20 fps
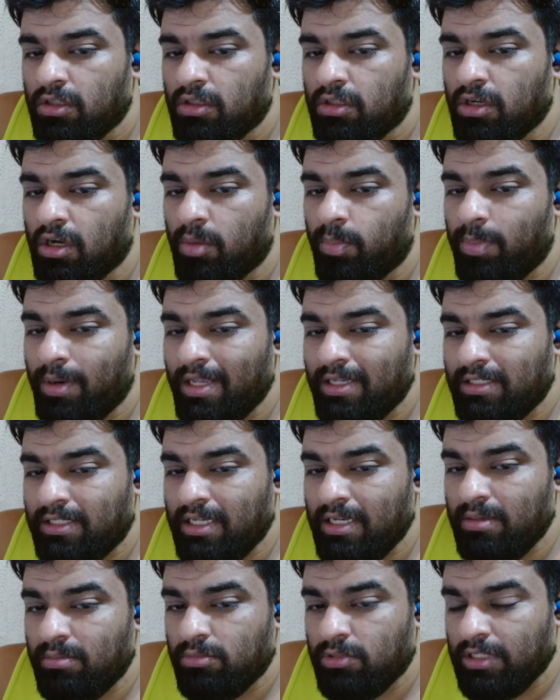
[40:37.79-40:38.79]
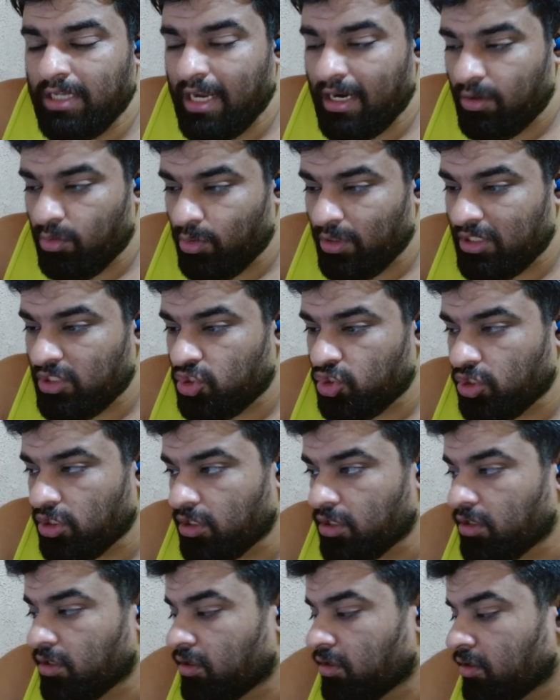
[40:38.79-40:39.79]
third place teams get which
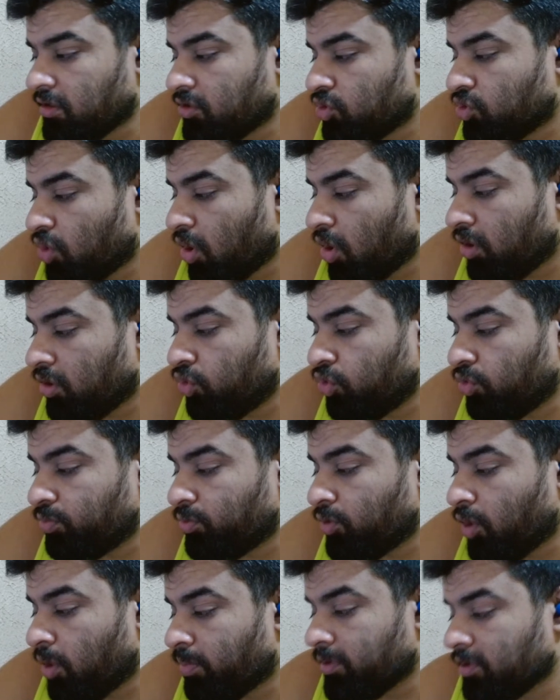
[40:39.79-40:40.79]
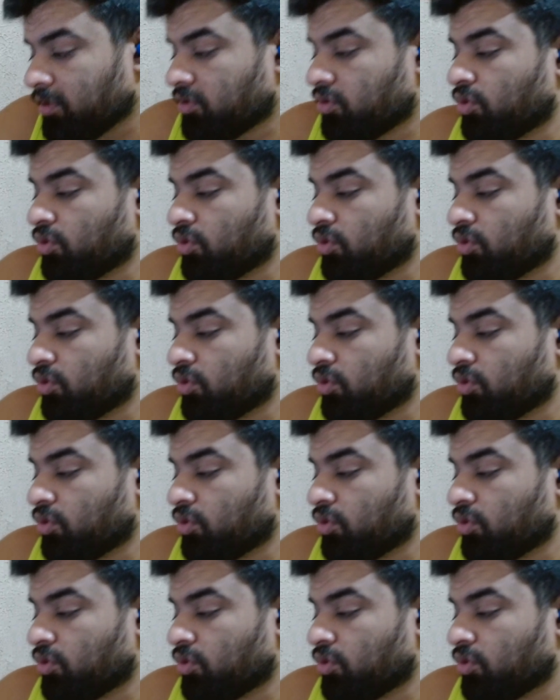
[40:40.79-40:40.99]
group toppers.